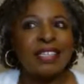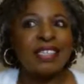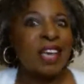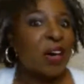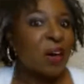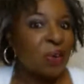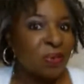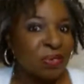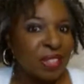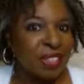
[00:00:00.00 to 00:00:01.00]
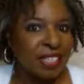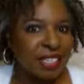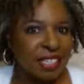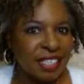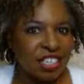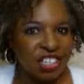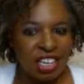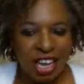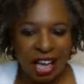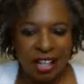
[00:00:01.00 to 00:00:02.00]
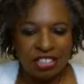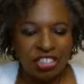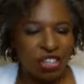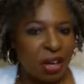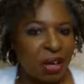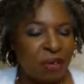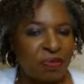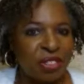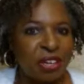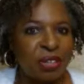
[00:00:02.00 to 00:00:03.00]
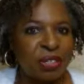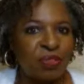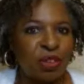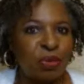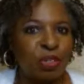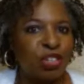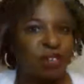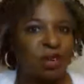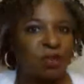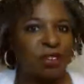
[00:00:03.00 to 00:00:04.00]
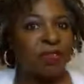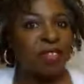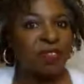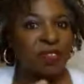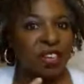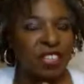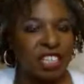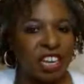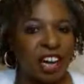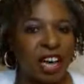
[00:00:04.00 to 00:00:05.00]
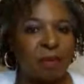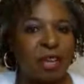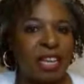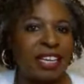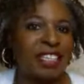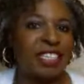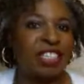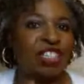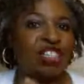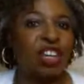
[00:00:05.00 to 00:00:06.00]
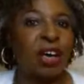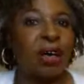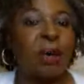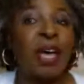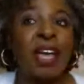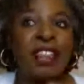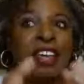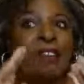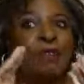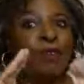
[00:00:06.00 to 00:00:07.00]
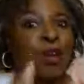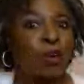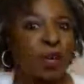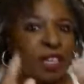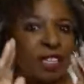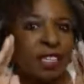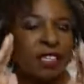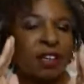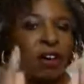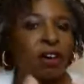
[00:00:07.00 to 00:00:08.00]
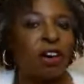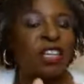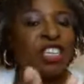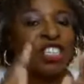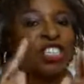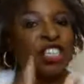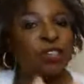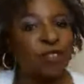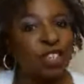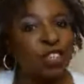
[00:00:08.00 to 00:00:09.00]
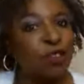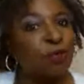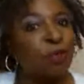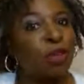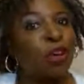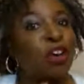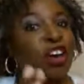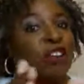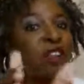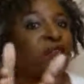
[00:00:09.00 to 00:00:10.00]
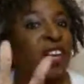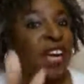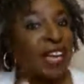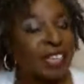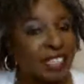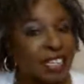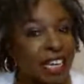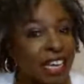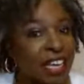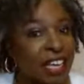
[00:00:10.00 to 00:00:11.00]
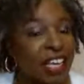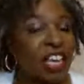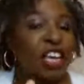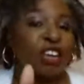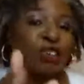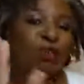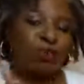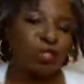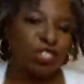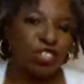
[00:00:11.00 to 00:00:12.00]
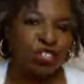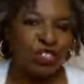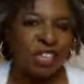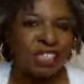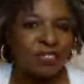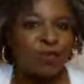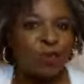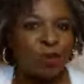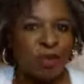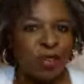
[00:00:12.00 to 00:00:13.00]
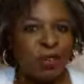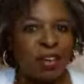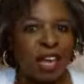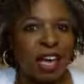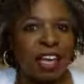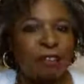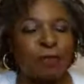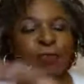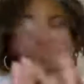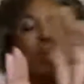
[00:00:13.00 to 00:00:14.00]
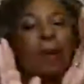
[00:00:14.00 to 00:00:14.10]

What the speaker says: So, this is the She Health Show for those of you who are joining me for the first time, and it is a show that focuses on shifting you from your current reality in order to transform your life.